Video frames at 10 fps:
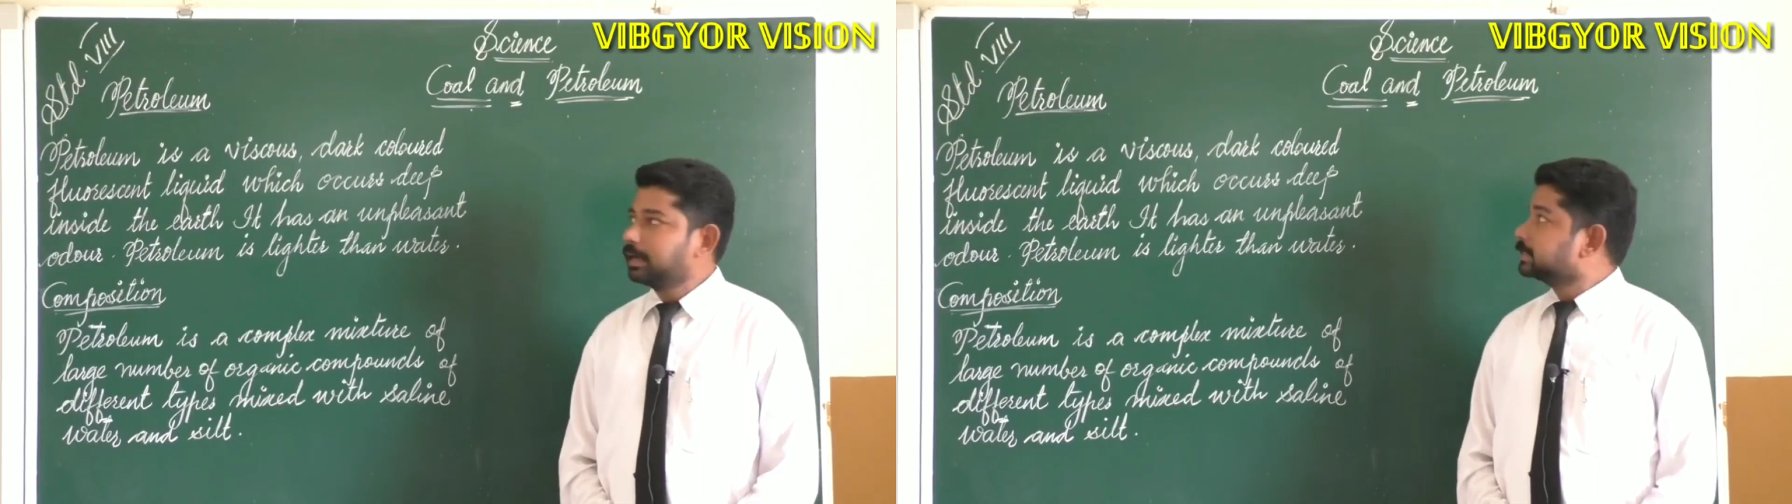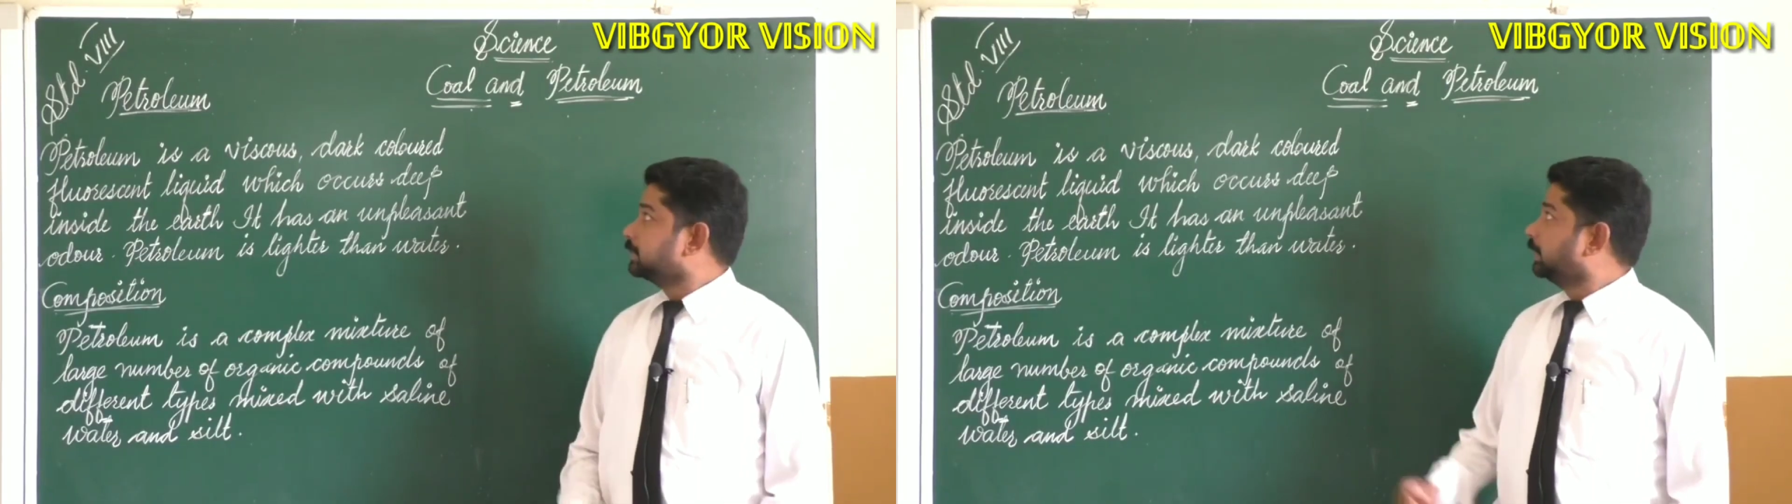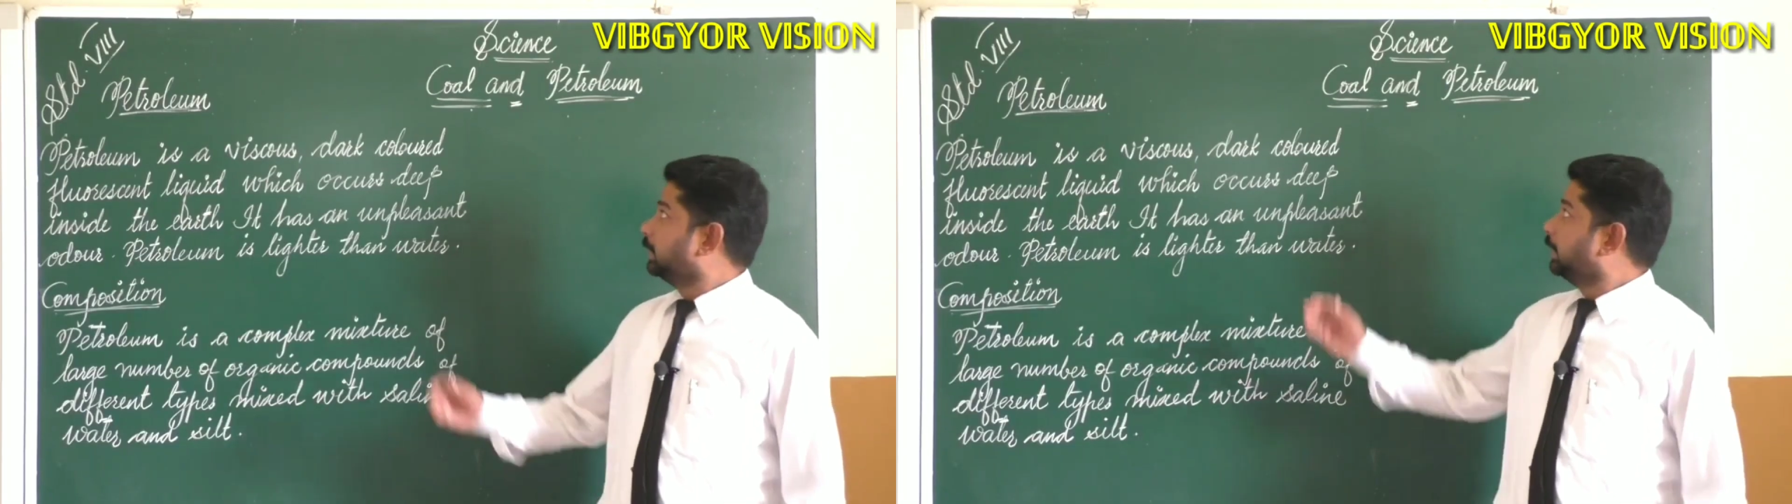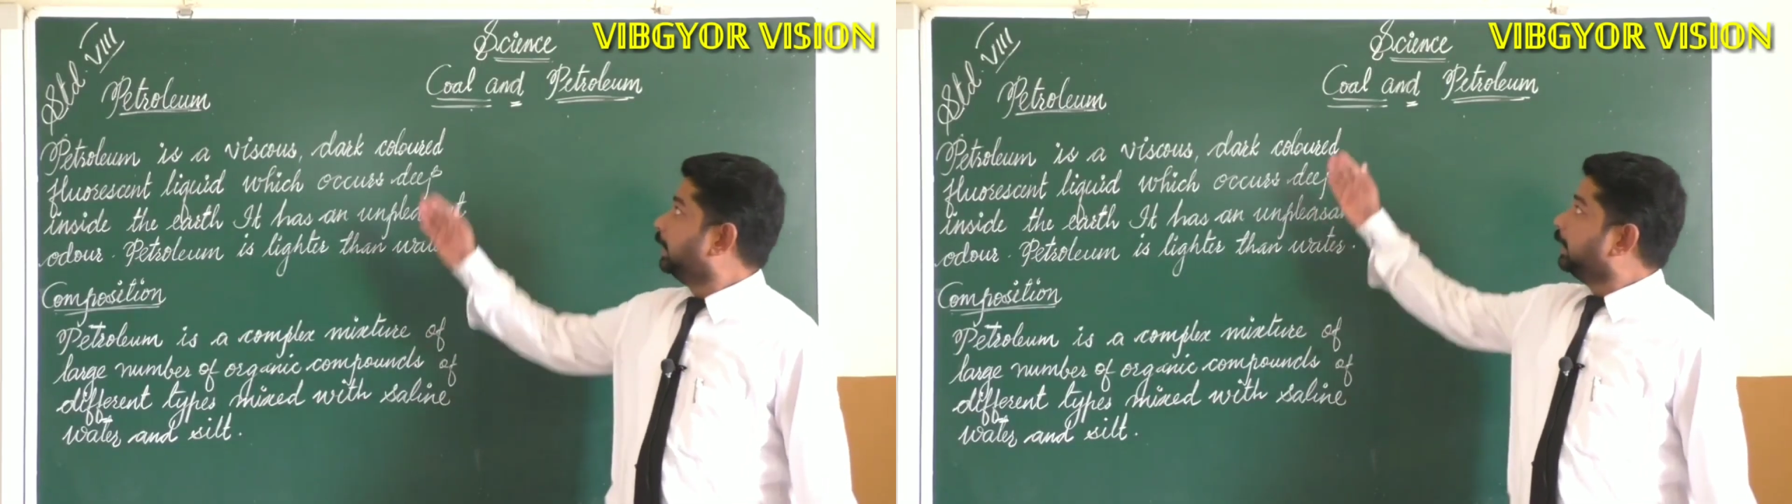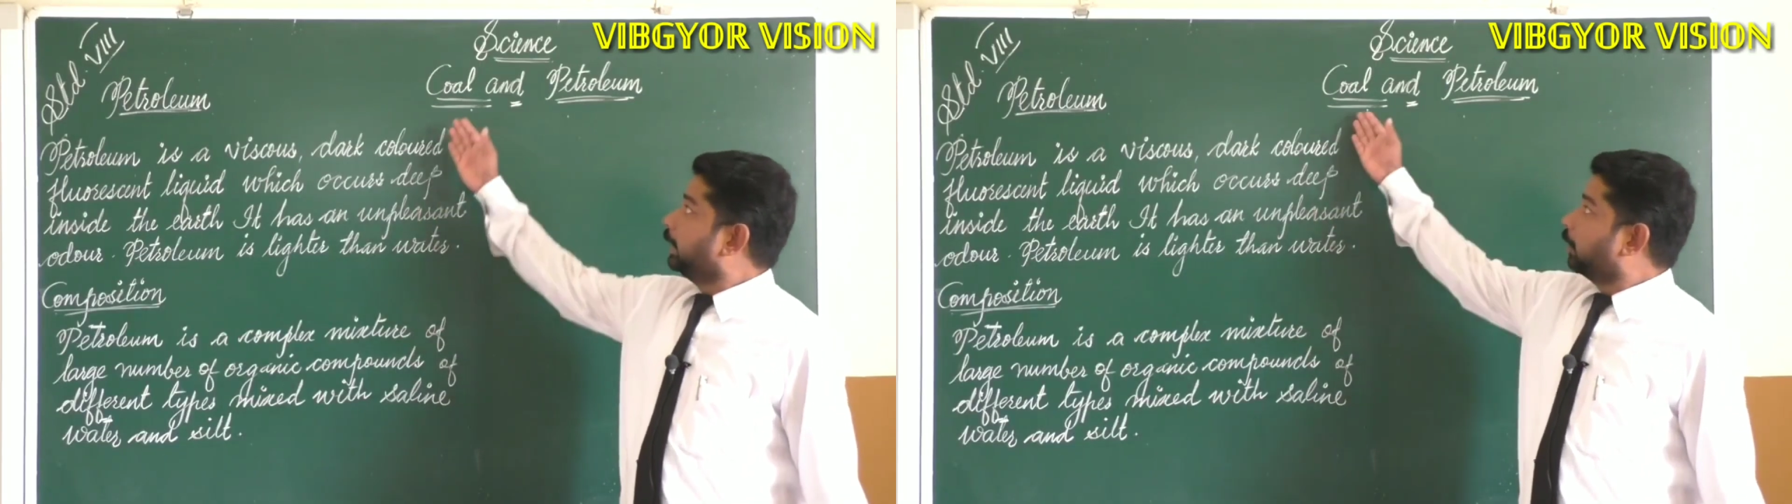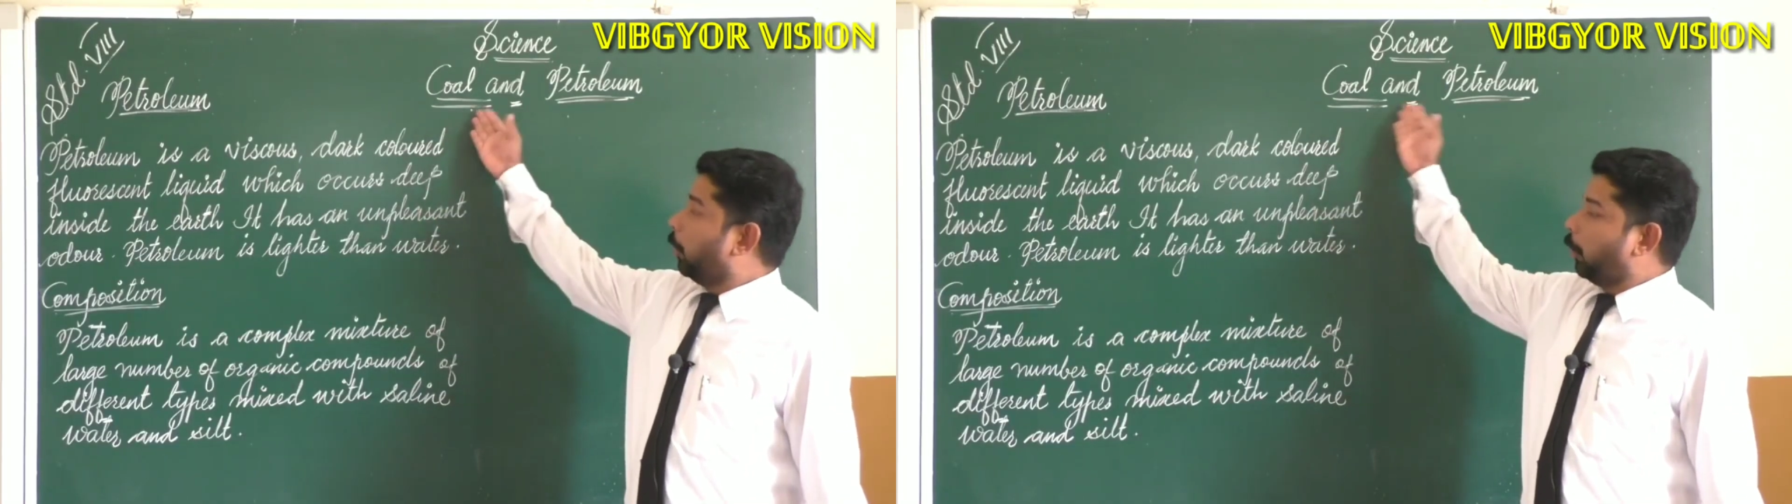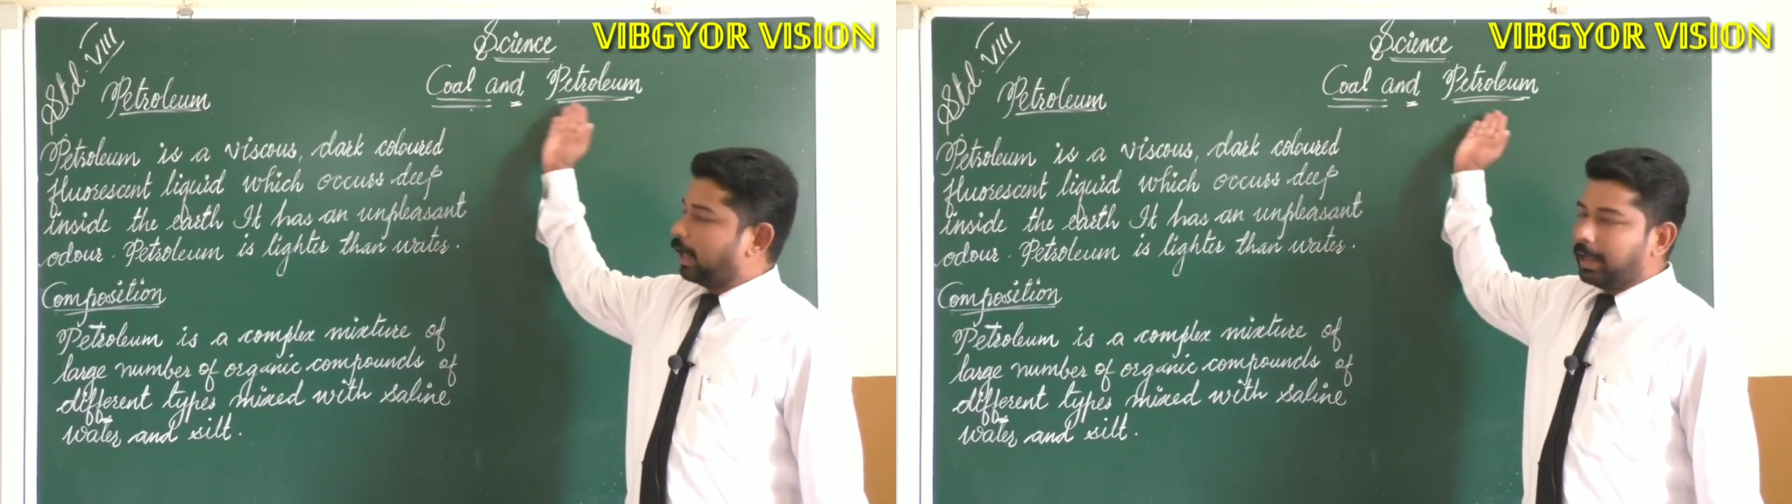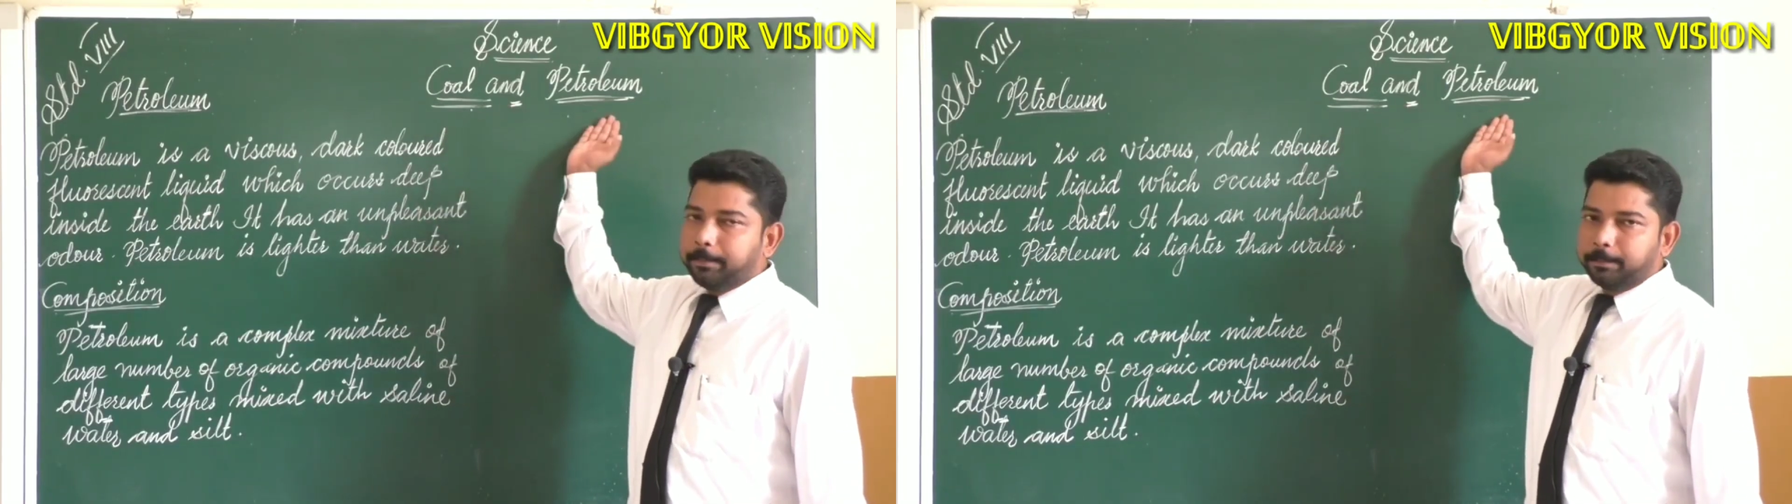lesson coal and